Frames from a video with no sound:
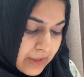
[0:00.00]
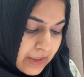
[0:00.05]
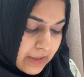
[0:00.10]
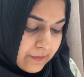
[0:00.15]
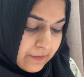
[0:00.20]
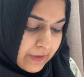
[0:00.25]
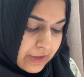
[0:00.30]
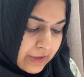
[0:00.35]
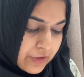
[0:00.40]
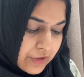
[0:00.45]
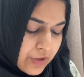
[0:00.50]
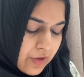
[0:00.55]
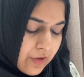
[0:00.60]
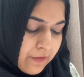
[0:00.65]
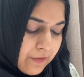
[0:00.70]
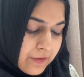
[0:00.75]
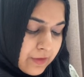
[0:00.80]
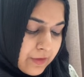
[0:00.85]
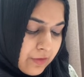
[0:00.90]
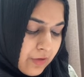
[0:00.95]
inventory
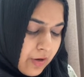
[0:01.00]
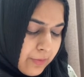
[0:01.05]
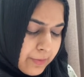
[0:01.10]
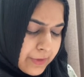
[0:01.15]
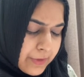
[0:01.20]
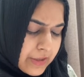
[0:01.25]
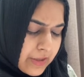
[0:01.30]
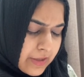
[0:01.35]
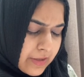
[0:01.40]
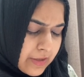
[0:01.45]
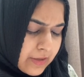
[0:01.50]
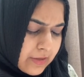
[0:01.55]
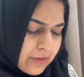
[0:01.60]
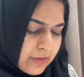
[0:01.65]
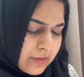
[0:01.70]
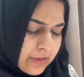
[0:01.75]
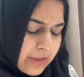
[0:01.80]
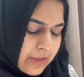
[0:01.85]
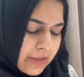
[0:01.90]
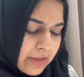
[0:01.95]
of the raw
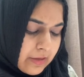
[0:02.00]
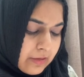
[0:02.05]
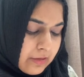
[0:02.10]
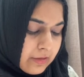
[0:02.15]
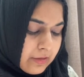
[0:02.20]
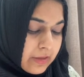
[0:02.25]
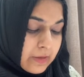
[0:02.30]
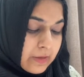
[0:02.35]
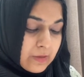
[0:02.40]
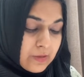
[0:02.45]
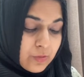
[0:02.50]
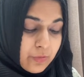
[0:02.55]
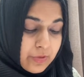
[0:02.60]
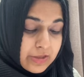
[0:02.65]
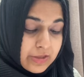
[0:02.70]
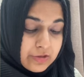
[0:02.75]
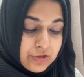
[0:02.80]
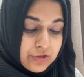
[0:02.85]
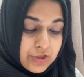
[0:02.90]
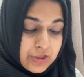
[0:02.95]
materials in this
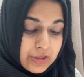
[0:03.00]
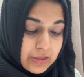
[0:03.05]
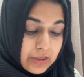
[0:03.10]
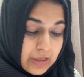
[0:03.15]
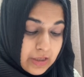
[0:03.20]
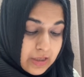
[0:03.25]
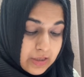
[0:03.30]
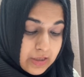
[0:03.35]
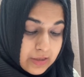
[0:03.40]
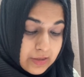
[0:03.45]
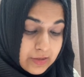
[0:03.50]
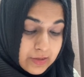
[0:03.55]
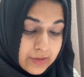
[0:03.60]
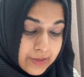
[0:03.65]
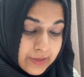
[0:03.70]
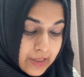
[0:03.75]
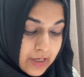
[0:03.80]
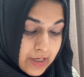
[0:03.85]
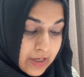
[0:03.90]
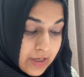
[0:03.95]
question
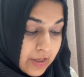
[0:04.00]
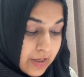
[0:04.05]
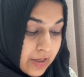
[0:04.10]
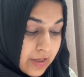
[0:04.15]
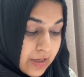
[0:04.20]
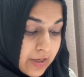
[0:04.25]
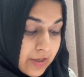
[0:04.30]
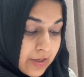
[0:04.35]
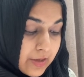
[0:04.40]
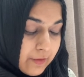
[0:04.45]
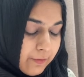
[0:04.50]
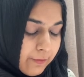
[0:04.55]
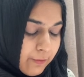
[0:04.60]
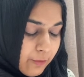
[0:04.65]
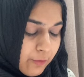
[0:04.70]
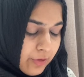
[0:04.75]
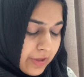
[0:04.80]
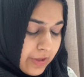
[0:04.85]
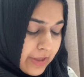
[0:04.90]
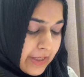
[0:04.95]
is
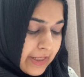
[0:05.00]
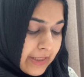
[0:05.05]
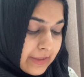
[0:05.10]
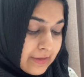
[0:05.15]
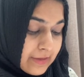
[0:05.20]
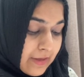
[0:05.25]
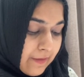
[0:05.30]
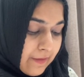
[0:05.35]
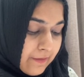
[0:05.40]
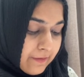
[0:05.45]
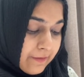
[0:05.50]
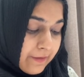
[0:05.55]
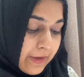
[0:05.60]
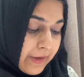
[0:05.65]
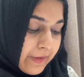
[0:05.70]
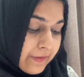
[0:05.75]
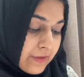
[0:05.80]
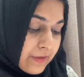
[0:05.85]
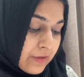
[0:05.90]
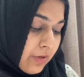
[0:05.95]

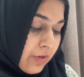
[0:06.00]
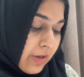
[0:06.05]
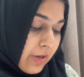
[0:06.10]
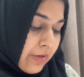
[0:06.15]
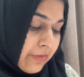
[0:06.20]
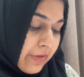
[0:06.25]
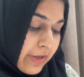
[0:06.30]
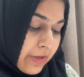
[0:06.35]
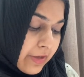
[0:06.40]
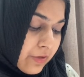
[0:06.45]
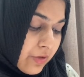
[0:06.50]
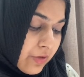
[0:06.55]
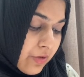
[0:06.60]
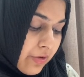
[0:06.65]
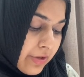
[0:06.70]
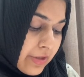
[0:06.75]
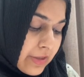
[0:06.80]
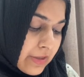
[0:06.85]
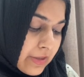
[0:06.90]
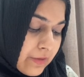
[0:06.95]
4875. So I
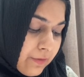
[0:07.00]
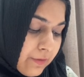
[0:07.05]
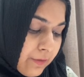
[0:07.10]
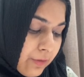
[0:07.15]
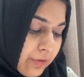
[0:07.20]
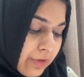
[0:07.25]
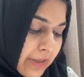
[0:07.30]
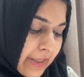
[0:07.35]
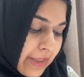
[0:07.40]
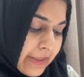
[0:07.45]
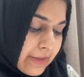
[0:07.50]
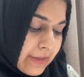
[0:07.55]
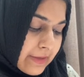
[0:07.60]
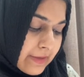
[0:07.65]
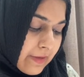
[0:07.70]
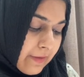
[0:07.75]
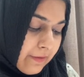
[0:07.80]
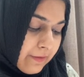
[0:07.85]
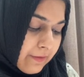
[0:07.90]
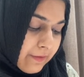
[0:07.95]
record this
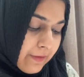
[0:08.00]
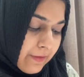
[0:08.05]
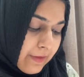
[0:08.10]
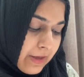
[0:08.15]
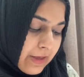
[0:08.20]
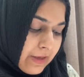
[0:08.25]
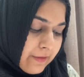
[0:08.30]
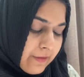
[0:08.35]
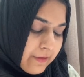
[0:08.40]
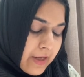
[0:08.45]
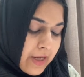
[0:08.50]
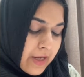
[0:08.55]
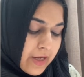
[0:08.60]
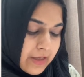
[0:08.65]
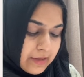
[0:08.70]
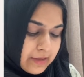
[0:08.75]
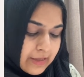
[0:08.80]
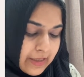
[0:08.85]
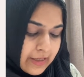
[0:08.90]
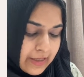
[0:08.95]
4875.
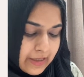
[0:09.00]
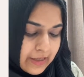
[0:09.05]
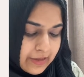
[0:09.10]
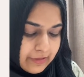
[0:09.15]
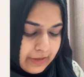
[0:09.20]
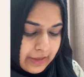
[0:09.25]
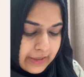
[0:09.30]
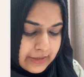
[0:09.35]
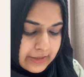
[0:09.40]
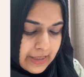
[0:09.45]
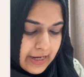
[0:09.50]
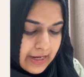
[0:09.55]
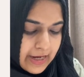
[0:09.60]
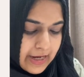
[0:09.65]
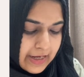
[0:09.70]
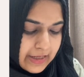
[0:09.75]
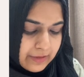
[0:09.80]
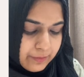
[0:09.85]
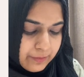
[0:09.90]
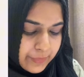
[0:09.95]
Then I write
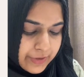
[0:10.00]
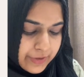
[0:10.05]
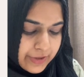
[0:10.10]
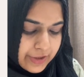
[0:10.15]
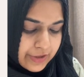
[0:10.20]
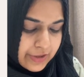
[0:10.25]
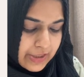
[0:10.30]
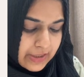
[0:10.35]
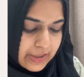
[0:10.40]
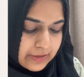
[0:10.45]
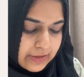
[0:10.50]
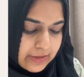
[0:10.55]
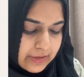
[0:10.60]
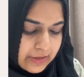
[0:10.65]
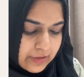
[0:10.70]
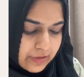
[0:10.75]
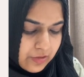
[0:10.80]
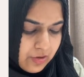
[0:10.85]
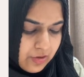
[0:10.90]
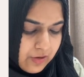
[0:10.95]
add
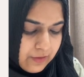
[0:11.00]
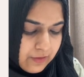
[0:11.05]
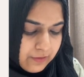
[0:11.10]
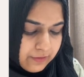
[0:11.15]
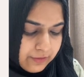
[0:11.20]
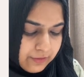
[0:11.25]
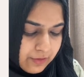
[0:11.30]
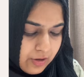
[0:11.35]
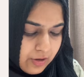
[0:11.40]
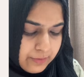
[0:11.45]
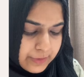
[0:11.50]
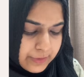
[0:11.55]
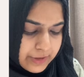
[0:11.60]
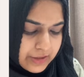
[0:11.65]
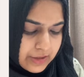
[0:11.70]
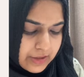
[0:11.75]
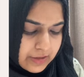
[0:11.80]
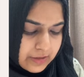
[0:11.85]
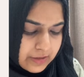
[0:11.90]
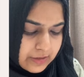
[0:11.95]
purchases of raw
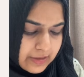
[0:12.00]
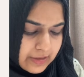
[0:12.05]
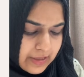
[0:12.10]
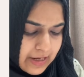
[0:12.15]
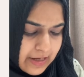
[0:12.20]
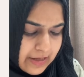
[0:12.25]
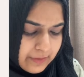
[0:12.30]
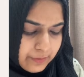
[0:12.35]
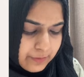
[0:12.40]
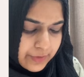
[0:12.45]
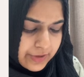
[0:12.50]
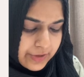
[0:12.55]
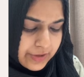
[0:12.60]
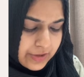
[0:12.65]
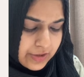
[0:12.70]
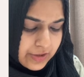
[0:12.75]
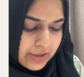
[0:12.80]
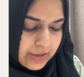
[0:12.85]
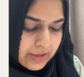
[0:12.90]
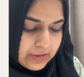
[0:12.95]
materials. Add
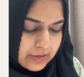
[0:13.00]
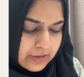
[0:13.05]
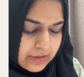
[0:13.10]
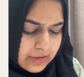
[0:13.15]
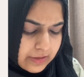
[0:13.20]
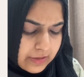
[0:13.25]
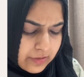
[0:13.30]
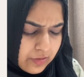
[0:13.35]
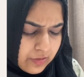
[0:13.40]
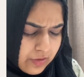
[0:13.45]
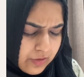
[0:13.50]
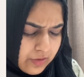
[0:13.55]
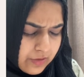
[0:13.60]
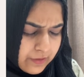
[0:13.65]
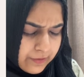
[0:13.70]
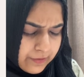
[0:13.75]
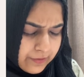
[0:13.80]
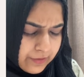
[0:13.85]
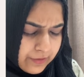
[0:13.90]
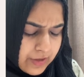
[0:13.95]
purchases
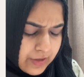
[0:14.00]
of